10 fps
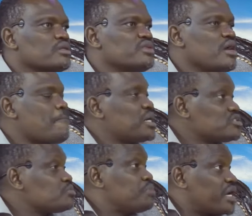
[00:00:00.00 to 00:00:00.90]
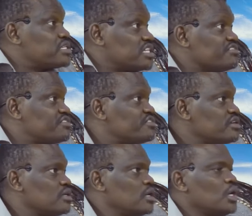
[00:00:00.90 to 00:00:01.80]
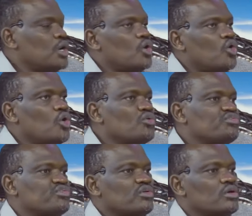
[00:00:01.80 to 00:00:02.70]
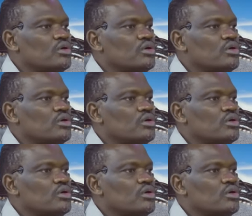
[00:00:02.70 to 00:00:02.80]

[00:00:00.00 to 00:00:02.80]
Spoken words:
their perspective of